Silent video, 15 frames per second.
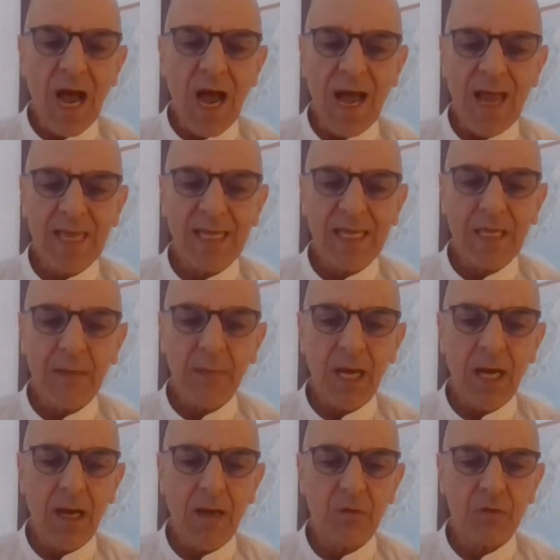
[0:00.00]
I came
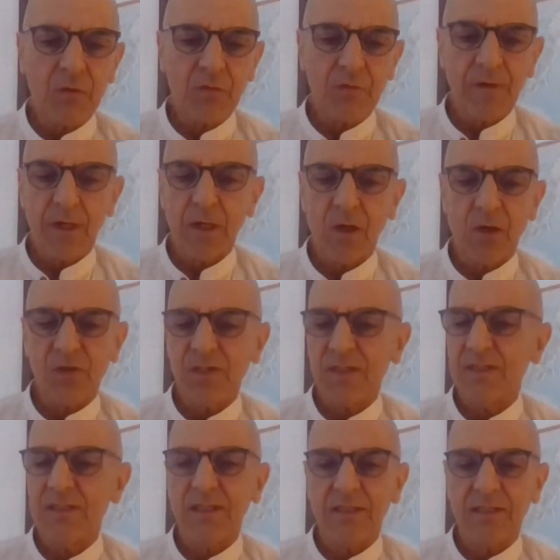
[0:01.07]
out of the closet
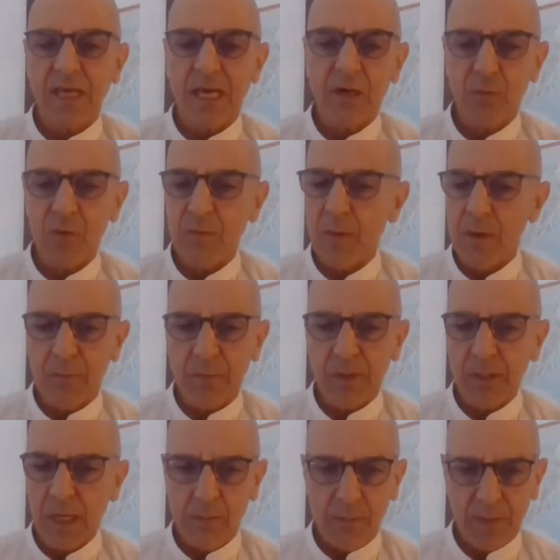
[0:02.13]
since I
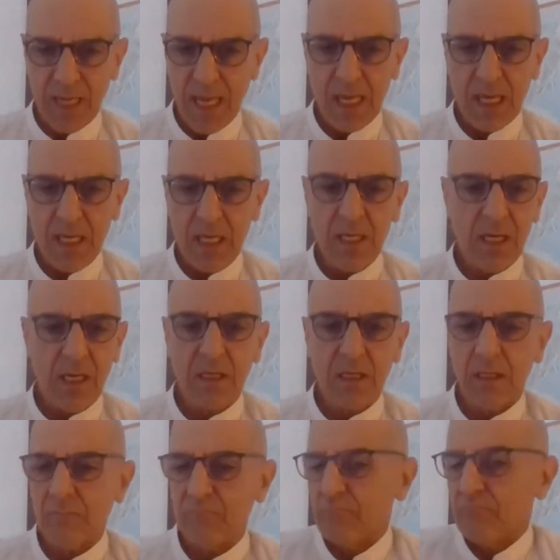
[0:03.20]
remember. I'm gay, and I'm